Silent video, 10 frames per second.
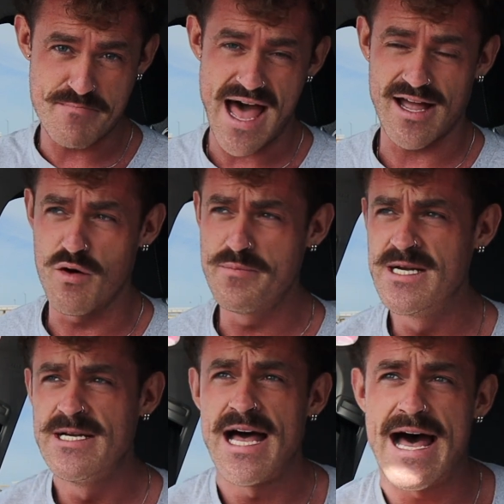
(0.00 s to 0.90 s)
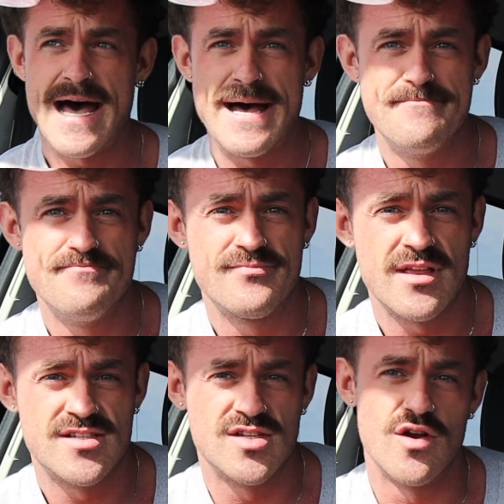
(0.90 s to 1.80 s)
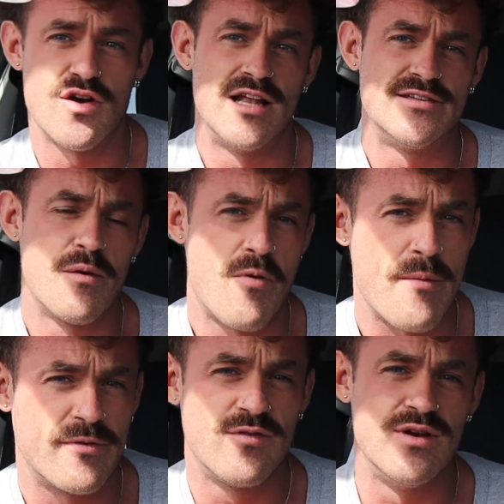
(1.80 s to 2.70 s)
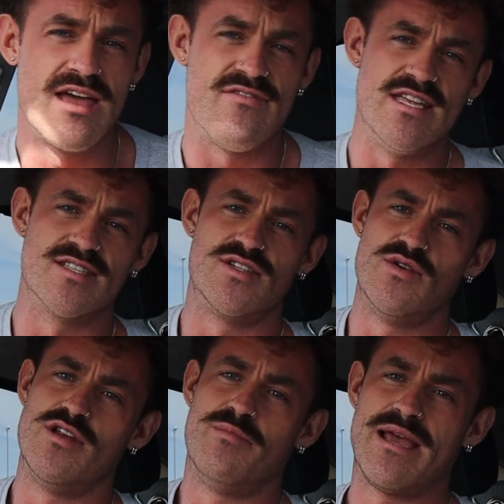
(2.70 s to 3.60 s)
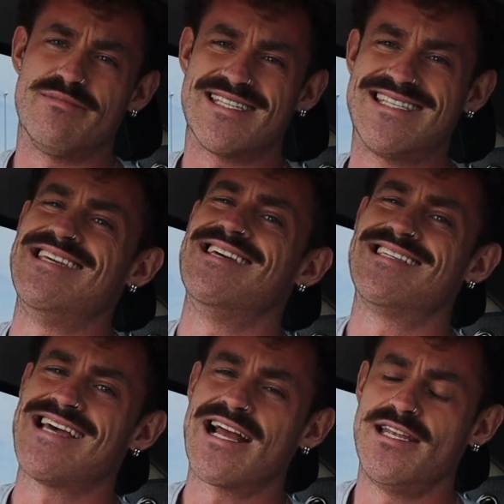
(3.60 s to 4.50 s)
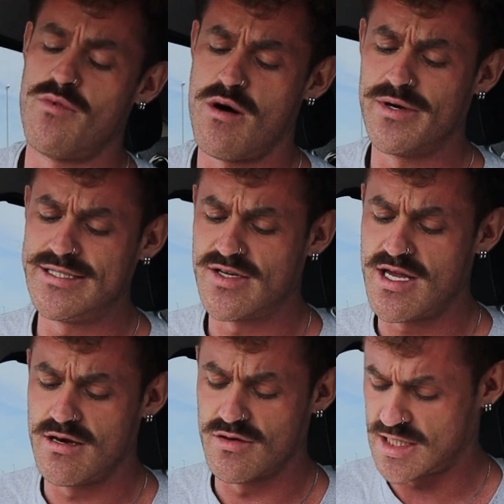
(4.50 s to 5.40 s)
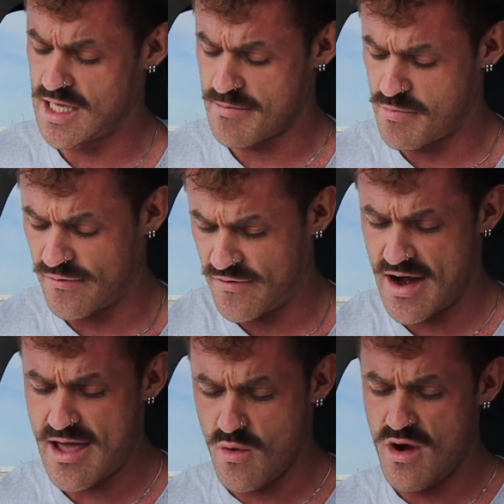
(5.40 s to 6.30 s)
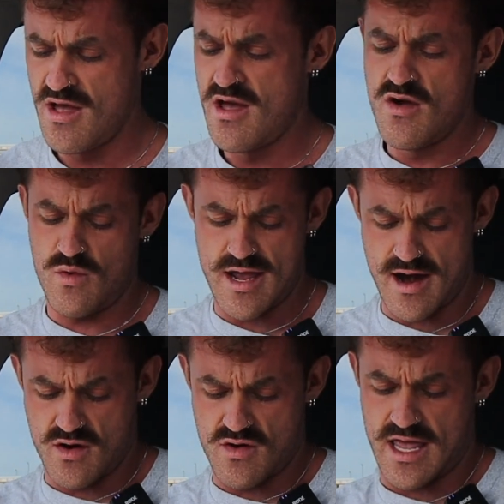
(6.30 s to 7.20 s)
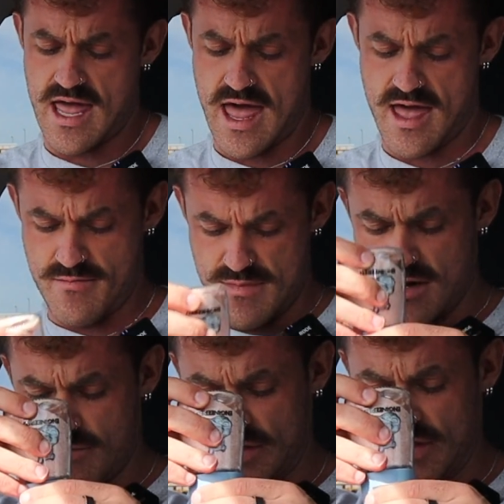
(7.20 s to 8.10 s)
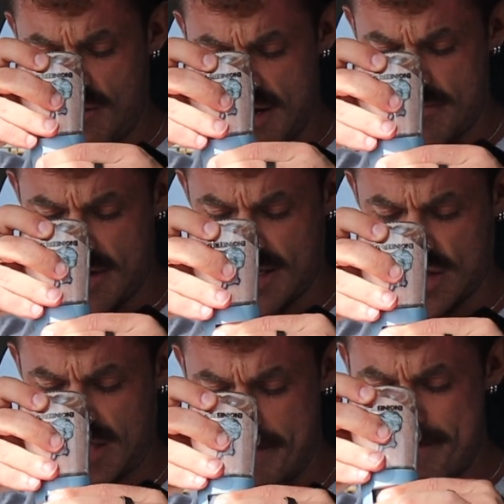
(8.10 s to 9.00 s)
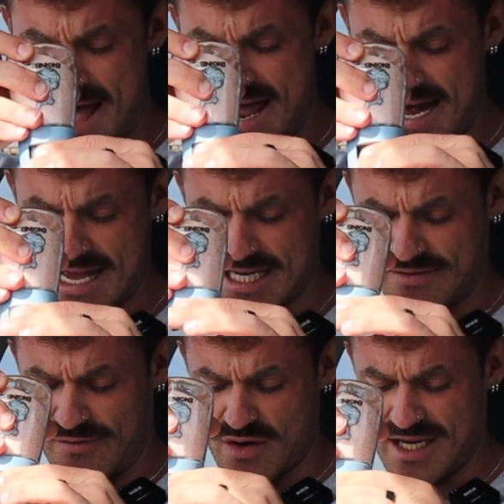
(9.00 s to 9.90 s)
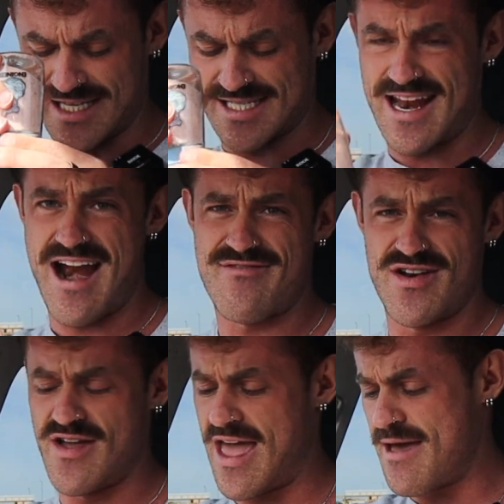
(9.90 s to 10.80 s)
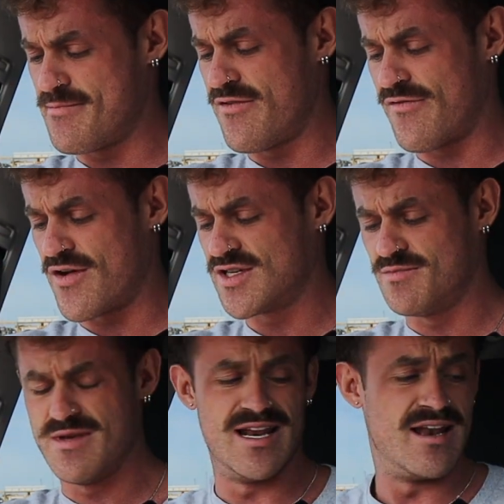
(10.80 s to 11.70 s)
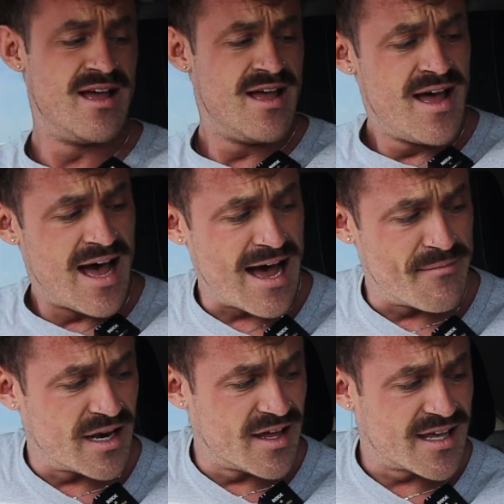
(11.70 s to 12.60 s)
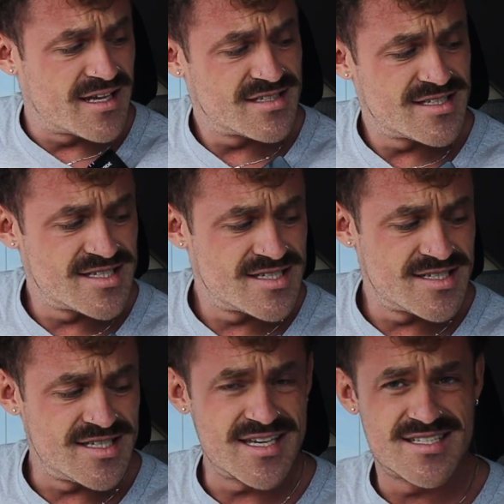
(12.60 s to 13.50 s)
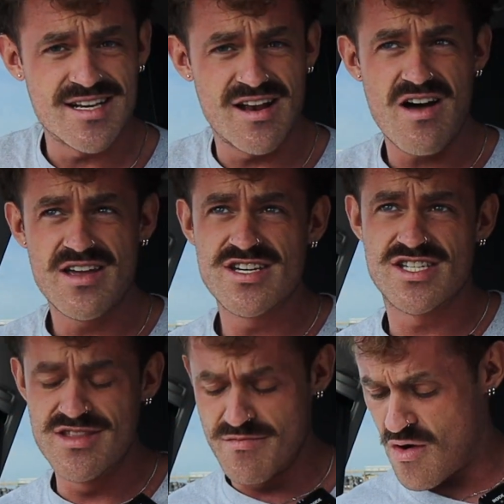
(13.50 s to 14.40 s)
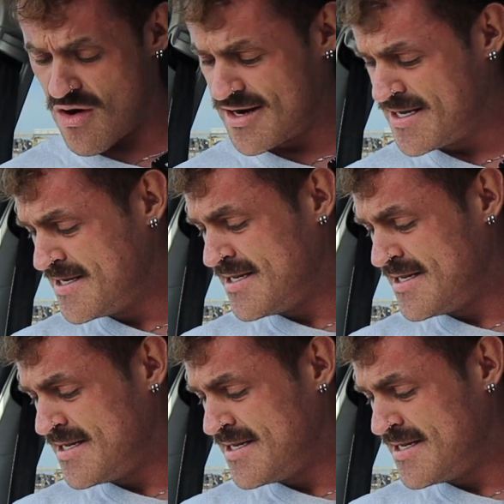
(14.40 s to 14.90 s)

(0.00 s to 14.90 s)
back up. So look, I'll do a proper full day of eating soon. You'll be able to see exactly what my diet looks like. But for now, we are going to get meal number 2 in, because man is fucking starving. I ate my first meal at like 6 o'clock-ish in the morning,